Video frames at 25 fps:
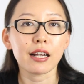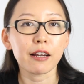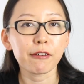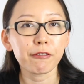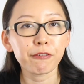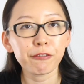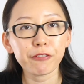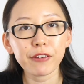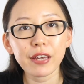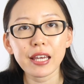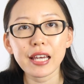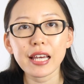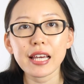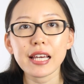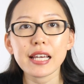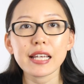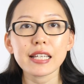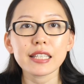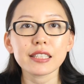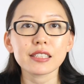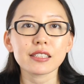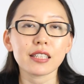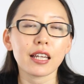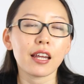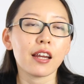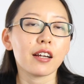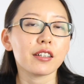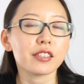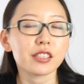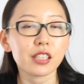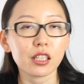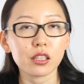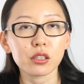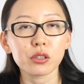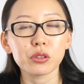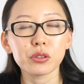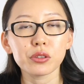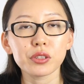cafes, hair
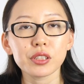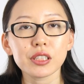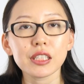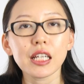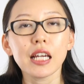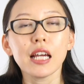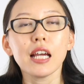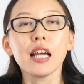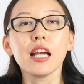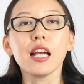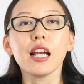salons,